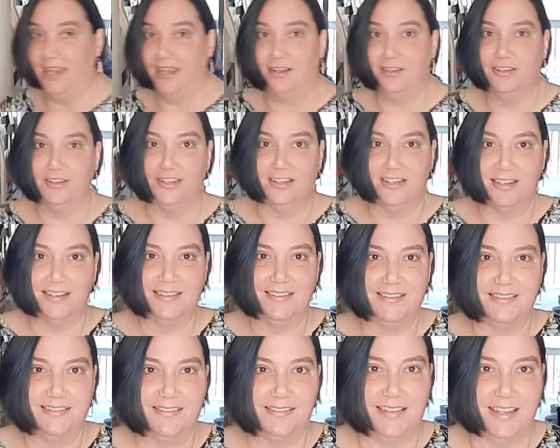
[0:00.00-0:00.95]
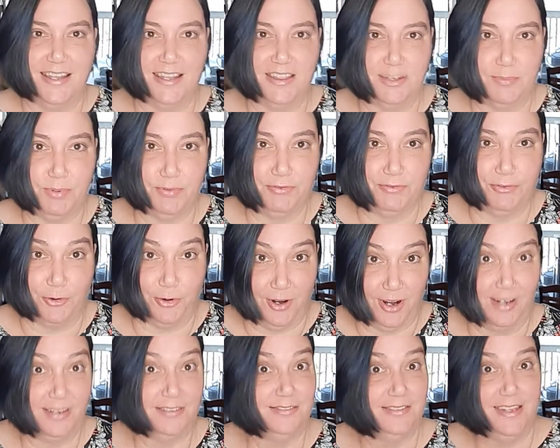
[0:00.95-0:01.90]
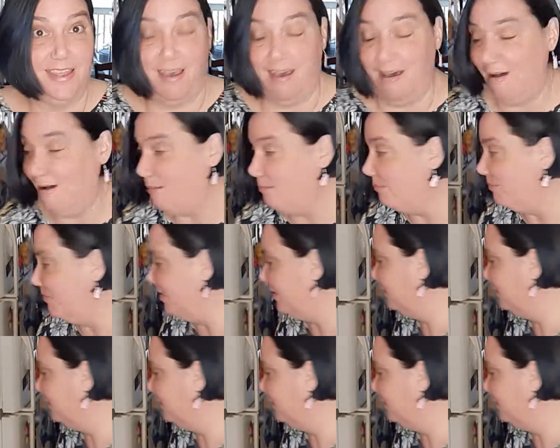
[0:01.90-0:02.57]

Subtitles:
a look at the before. Yum.